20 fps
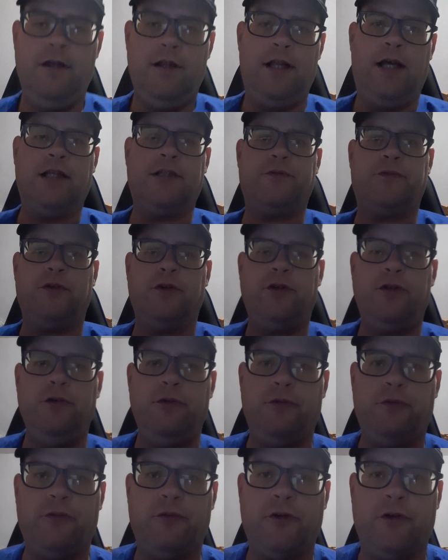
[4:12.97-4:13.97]
That's for
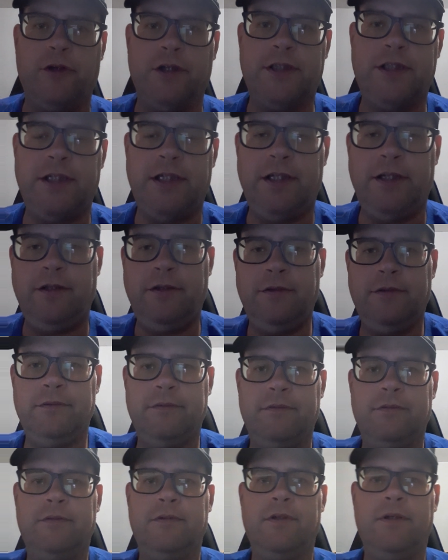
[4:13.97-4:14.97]
you, Chrissy.
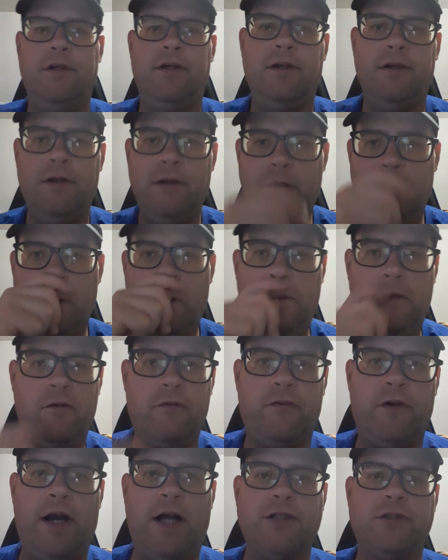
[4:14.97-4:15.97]

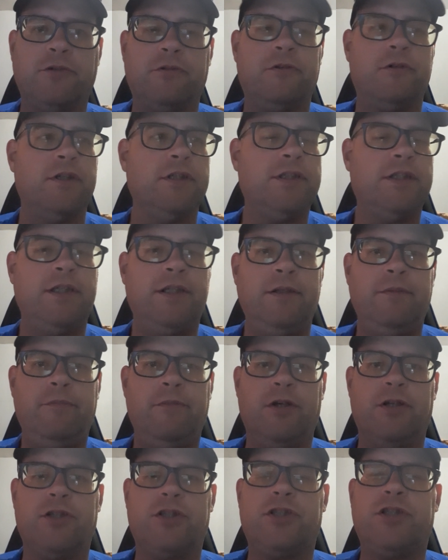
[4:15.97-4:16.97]
Fragile Chrissy,
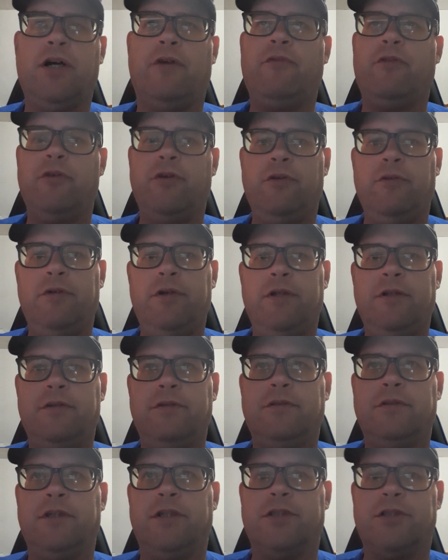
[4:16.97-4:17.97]
the shovel
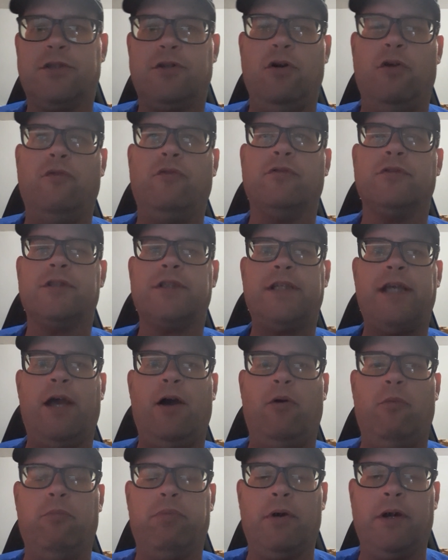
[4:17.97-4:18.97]
unit, the Scoville
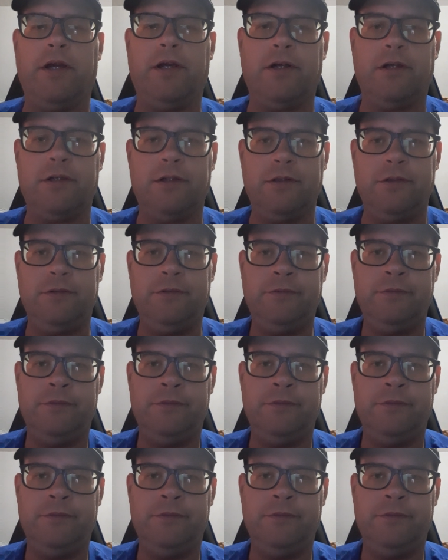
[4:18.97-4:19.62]
scale breaker.